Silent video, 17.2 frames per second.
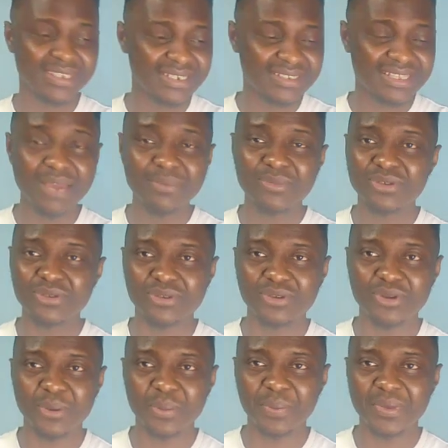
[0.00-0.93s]
His time is
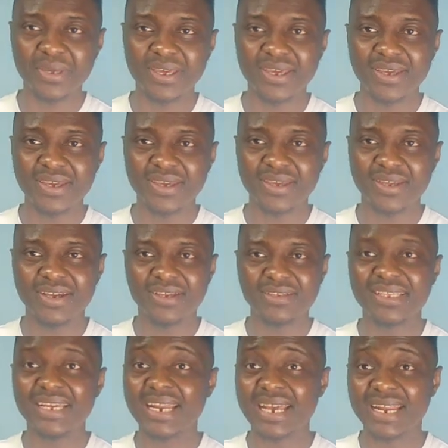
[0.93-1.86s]
going to come. You know,
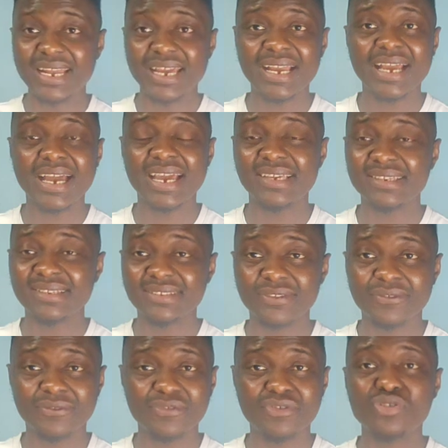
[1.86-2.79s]
understand? And that guy
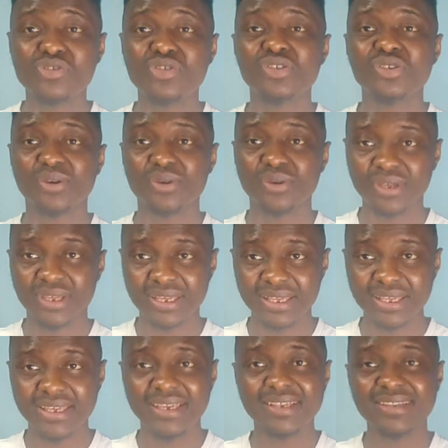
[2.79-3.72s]
is a future.
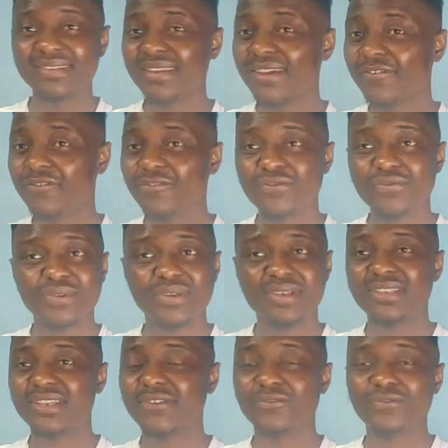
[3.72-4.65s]
He's a
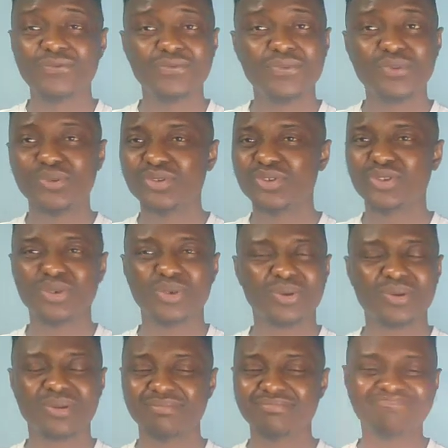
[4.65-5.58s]

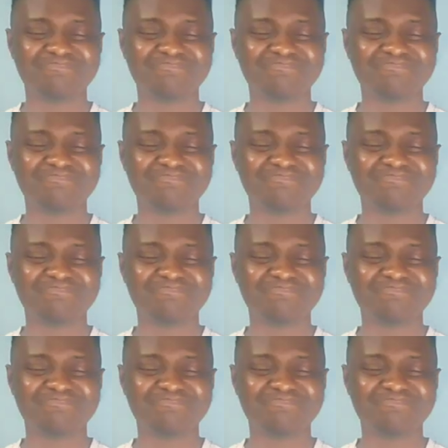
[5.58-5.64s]
future.